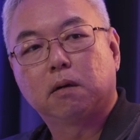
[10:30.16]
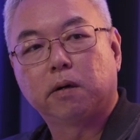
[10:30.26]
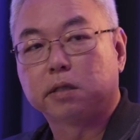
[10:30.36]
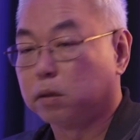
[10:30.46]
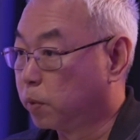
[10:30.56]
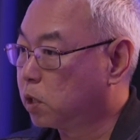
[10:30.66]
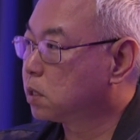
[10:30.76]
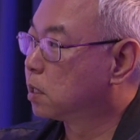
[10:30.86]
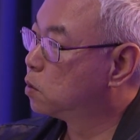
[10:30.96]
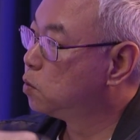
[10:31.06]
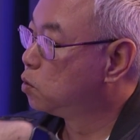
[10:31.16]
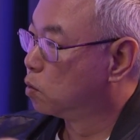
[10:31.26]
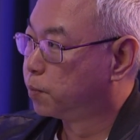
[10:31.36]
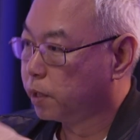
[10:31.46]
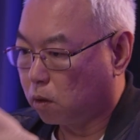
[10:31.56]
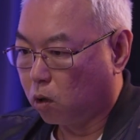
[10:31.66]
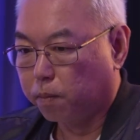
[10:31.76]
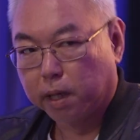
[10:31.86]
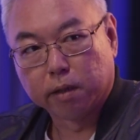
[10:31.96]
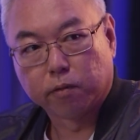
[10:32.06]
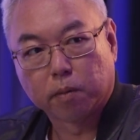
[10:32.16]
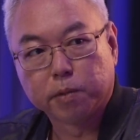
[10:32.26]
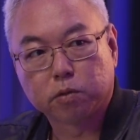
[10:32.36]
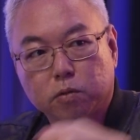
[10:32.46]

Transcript: Alright, because I still need to bring all my rubbish to